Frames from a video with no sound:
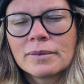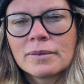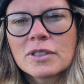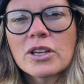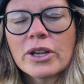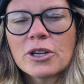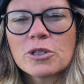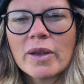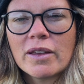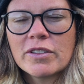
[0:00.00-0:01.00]
So here's
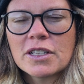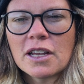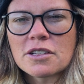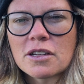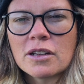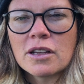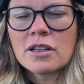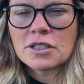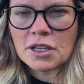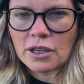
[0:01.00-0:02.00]
my invitation
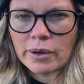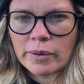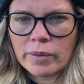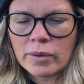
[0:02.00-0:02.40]
to you.